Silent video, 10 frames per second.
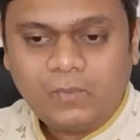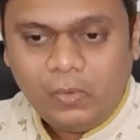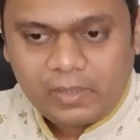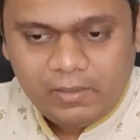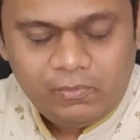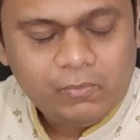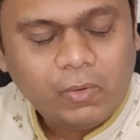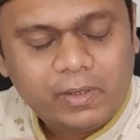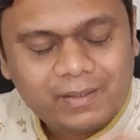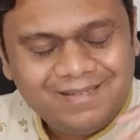Okay, if you
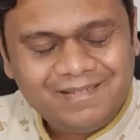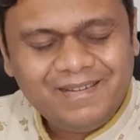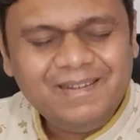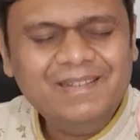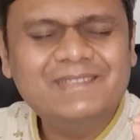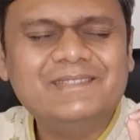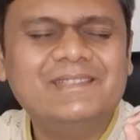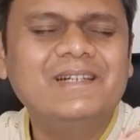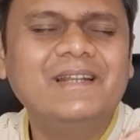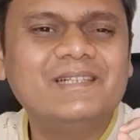want really
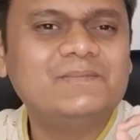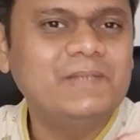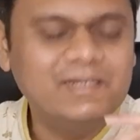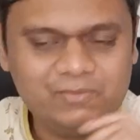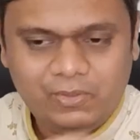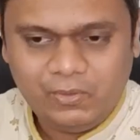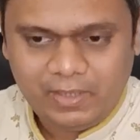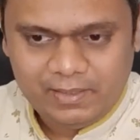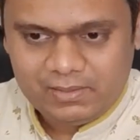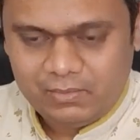chilled experience with your
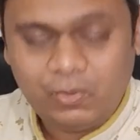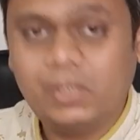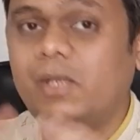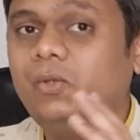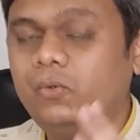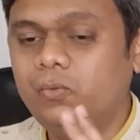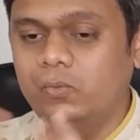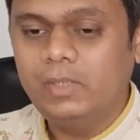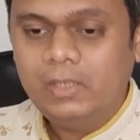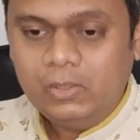AC, what can you
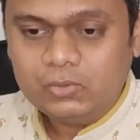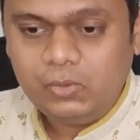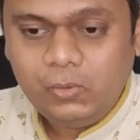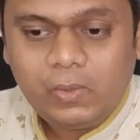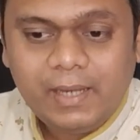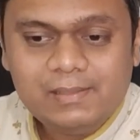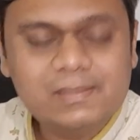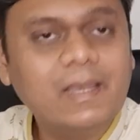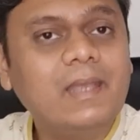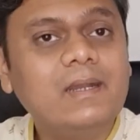do? So you guys
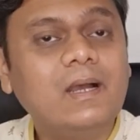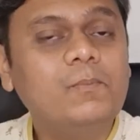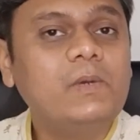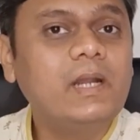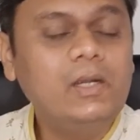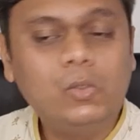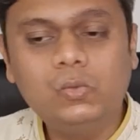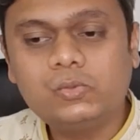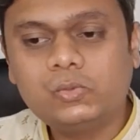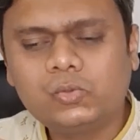can upgrade
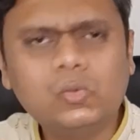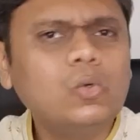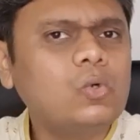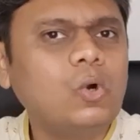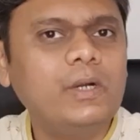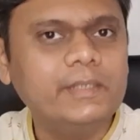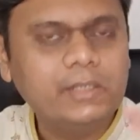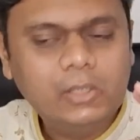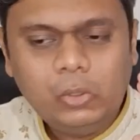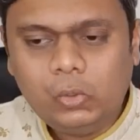to so-called
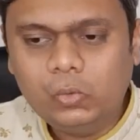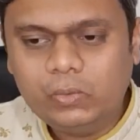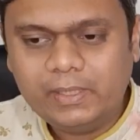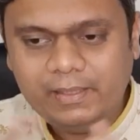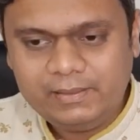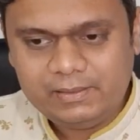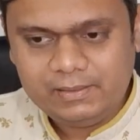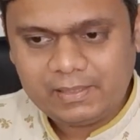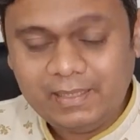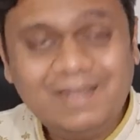2-ton
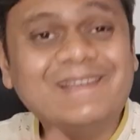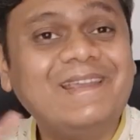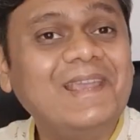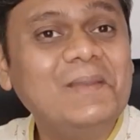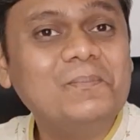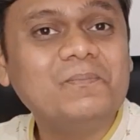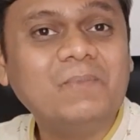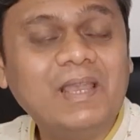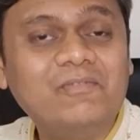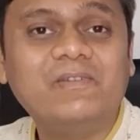ACs, and the game,
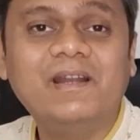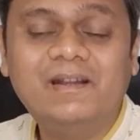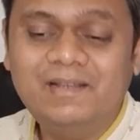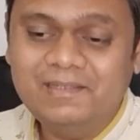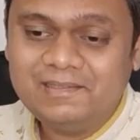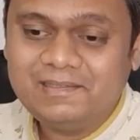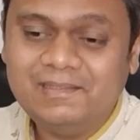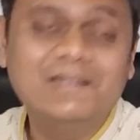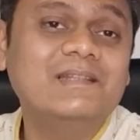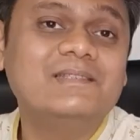my friend, is
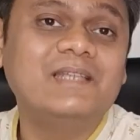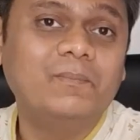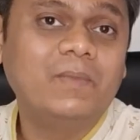still the same.